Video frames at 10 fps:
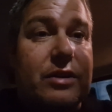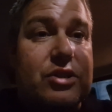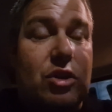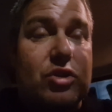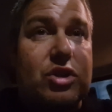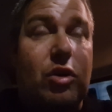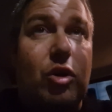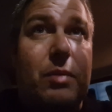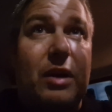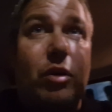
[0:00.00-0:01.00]
he slots it
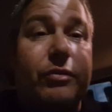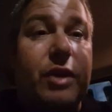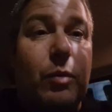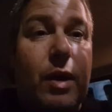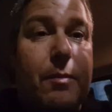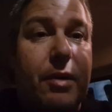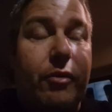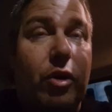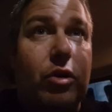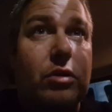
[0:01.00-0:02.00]
home. I loved it where
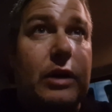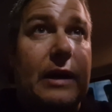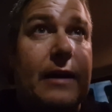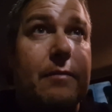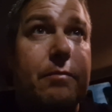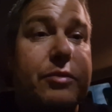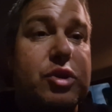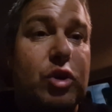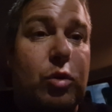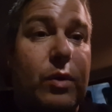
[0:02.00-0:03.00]
Pirot
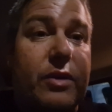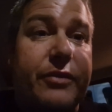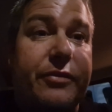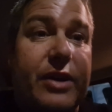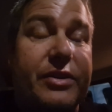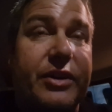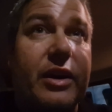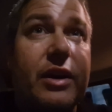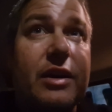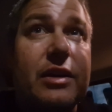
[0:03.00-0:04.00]
took away the
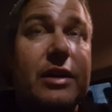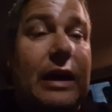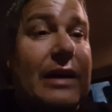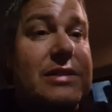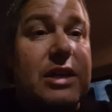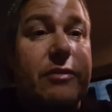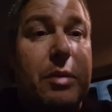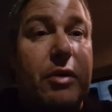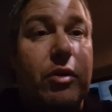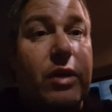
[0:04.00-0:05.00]
defender to
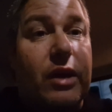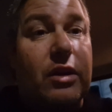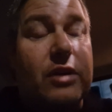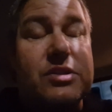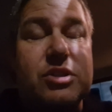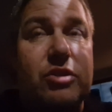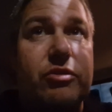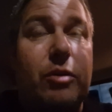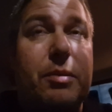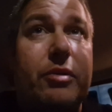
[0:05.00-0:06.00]
give Pirot that.
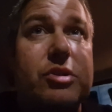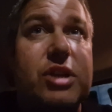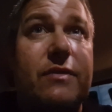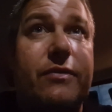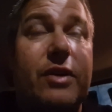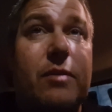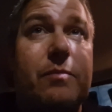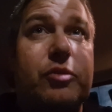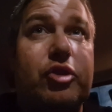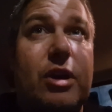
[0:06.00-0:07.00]
To give
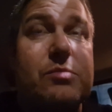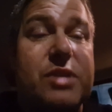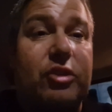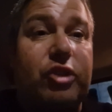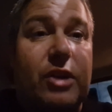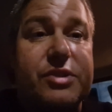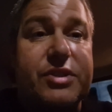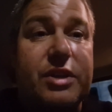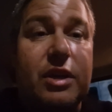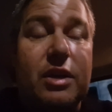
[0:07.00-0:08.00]
James that
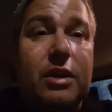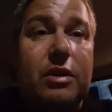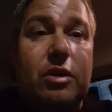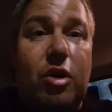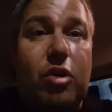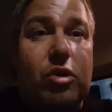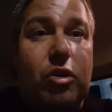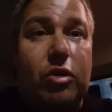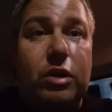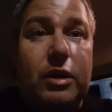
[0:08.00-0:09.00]
chance on
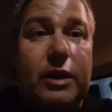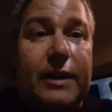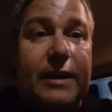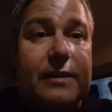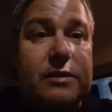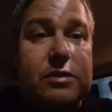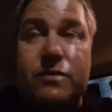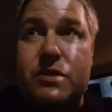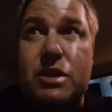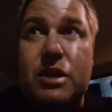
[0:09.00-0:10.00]
goal, and
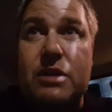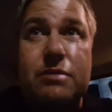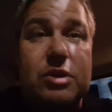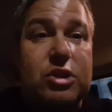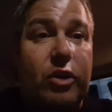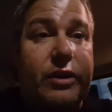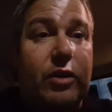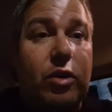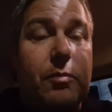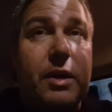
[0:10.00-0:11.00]
obviously he slotted
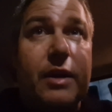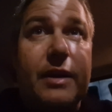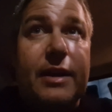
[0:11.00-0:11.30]
it home.